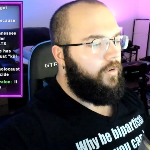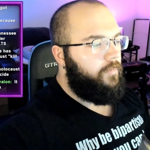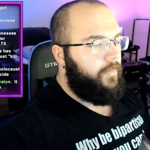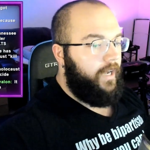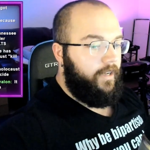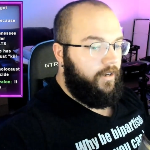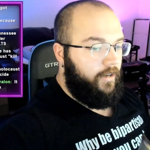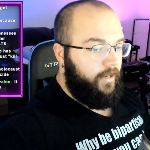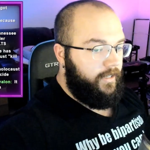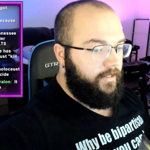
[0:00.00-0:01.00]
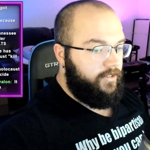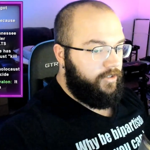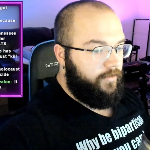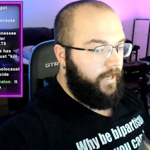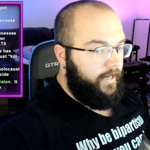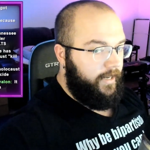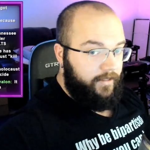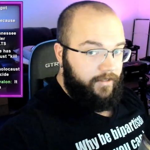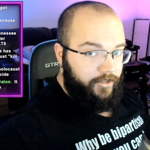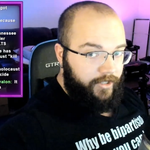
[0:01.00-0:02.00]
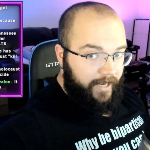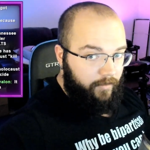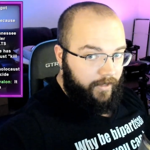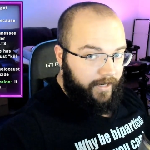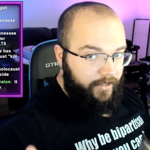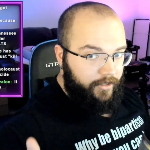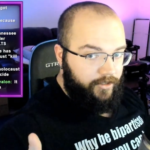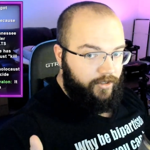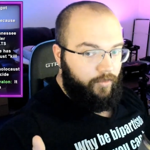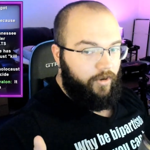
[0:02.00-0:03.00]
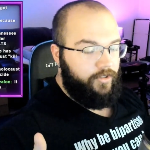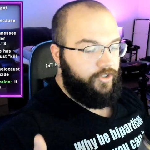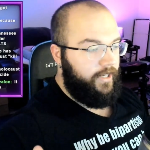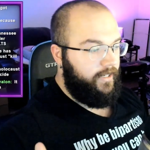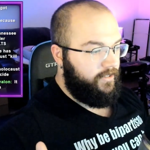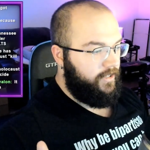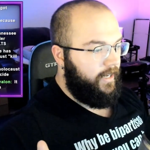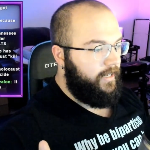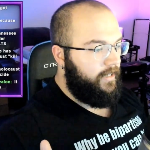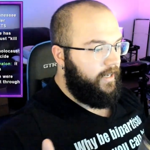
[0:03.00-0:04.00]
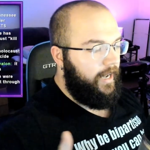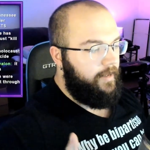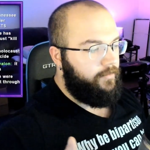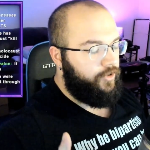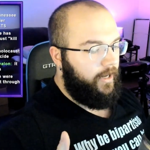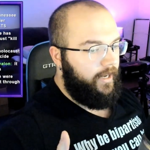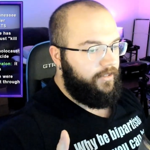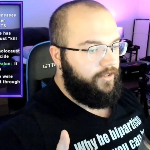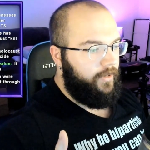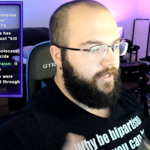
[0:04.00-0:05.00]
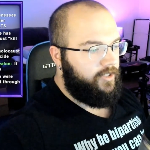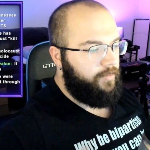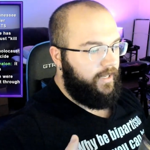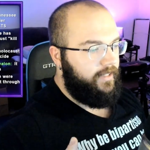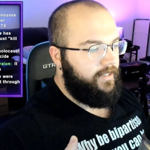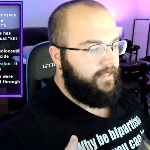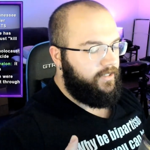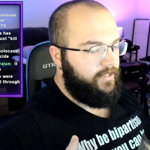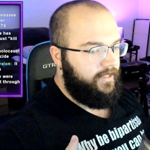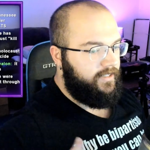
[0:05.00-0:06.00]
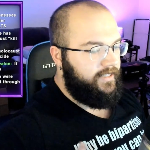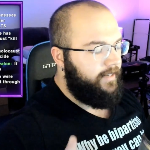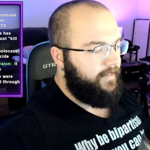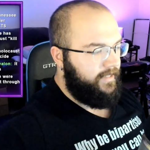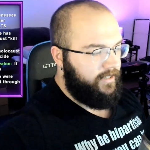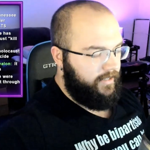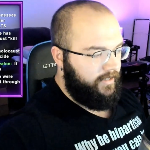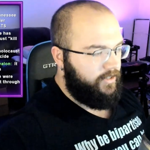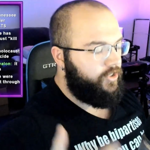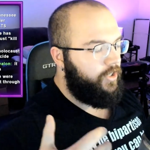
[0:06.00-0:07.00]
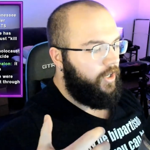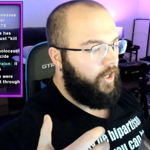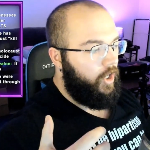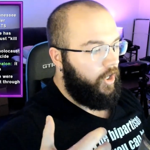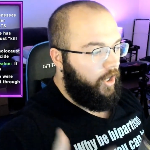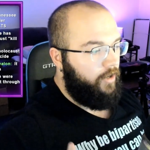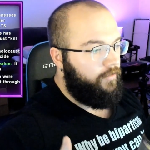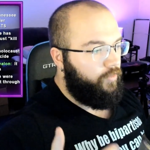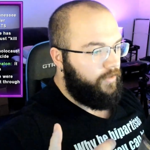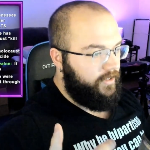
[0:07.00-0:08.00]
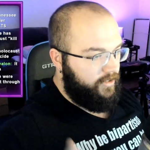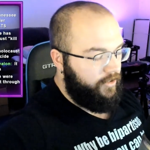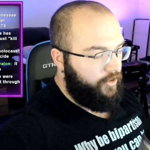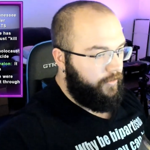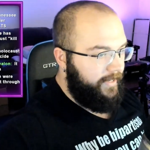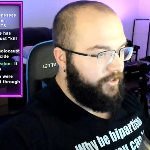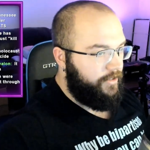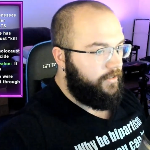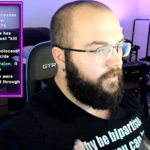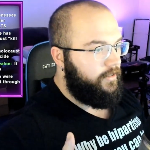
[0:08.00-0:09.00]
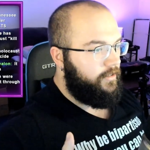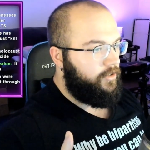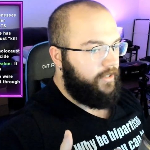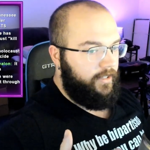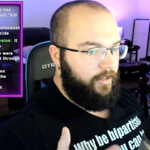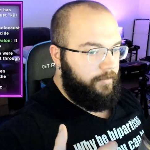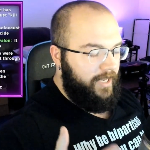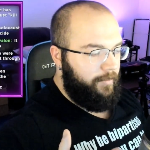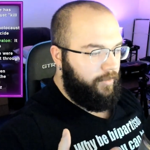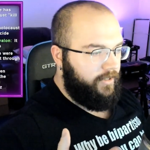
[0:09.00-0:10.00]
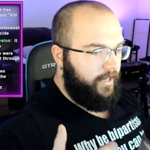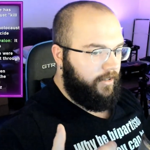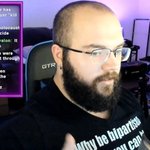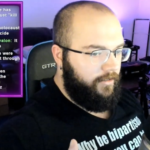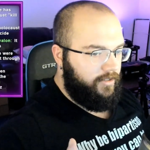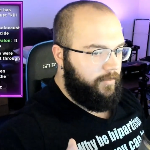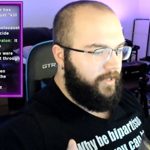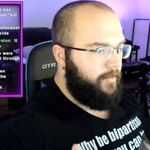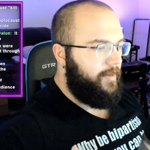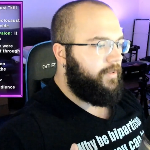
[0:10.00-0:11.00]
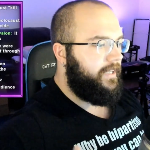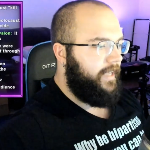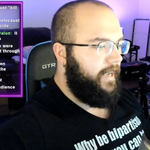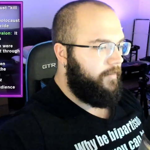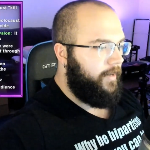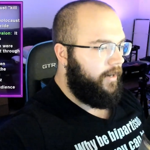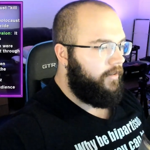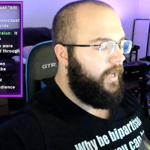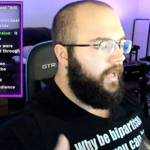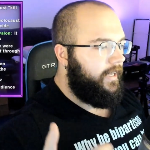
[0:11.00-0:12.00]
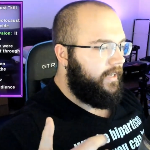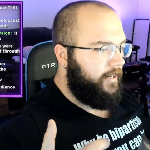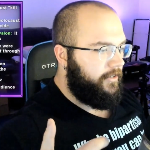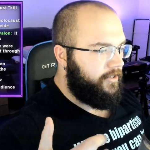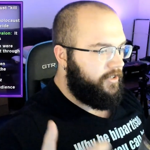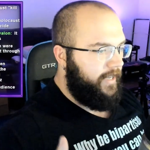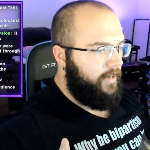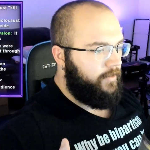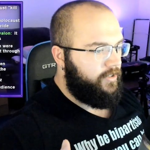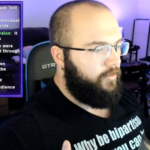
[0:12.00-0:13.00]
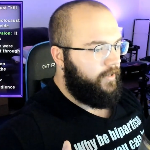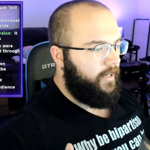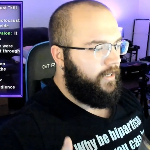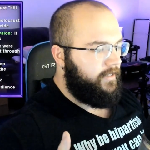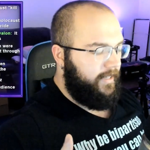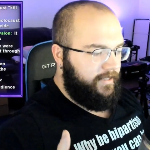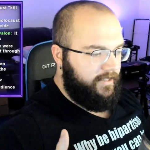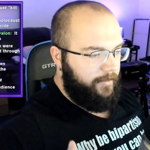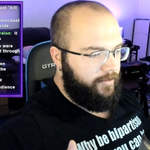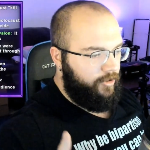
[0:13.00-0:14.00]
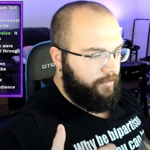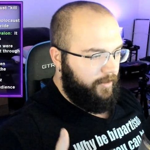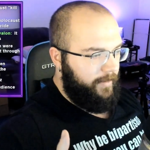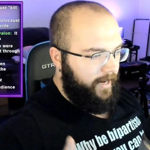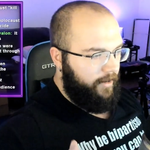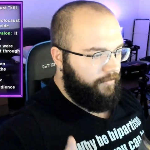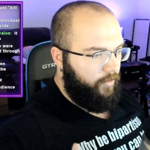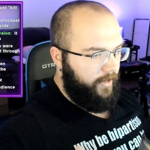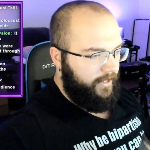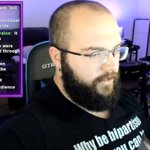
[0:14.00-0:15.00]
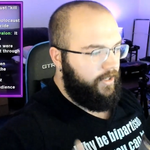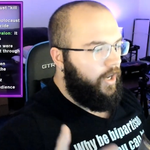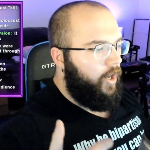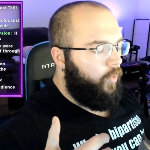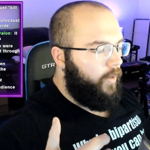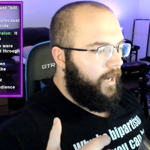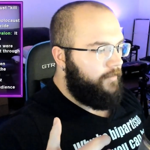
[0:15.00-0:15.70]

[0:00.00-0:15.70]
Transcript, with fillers: My audience is right here in the chat when I used the word genocide. I'm okay. trying to explain the the seriousness of the situation so that the people that are close to me, the people I care about, can understand what's going on and take steps to prepare for it. When I'm